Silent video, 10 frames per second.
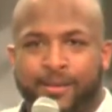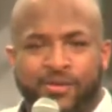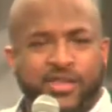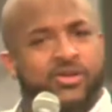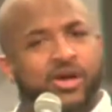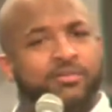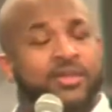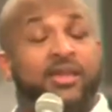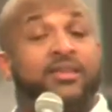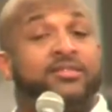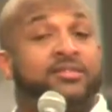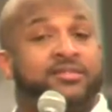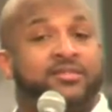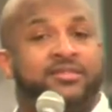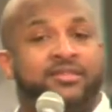Well, you know, I'm
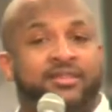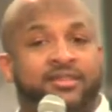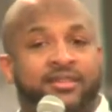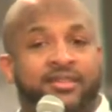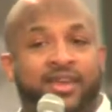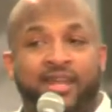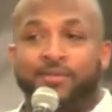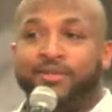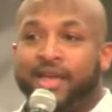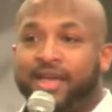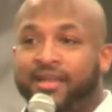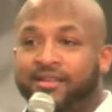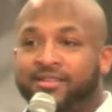this, and I'm that,